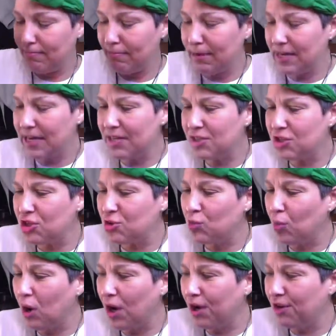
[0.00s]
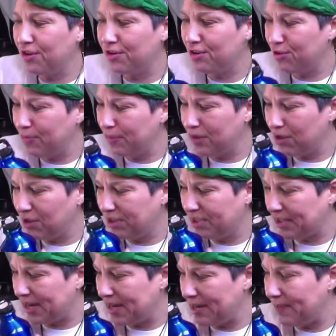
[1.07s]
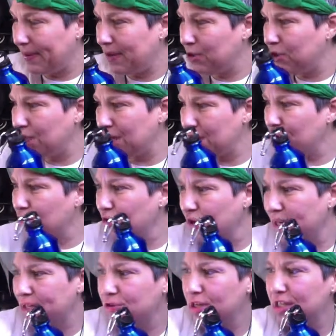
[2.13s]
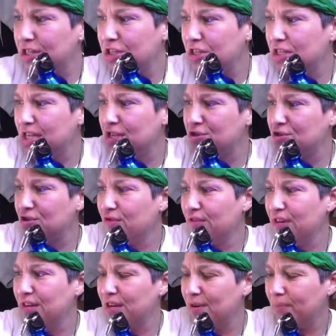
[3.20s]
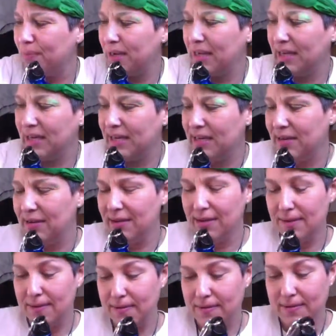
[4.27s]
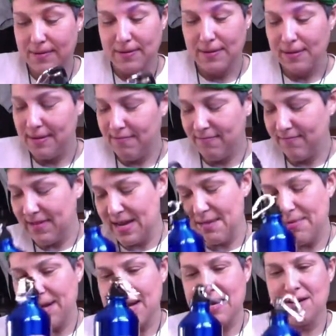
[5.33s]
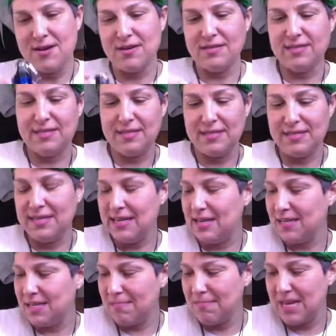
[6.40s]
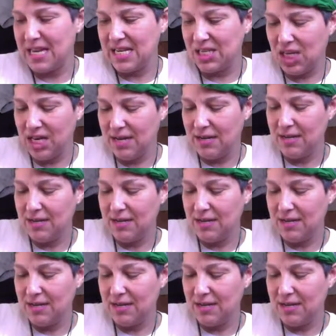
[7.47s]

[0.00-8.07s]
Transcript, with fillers: Ben, it's just water. Don't be all excited about it. You got your own hydration station over there, Peak. Climb higher, stingy mingy.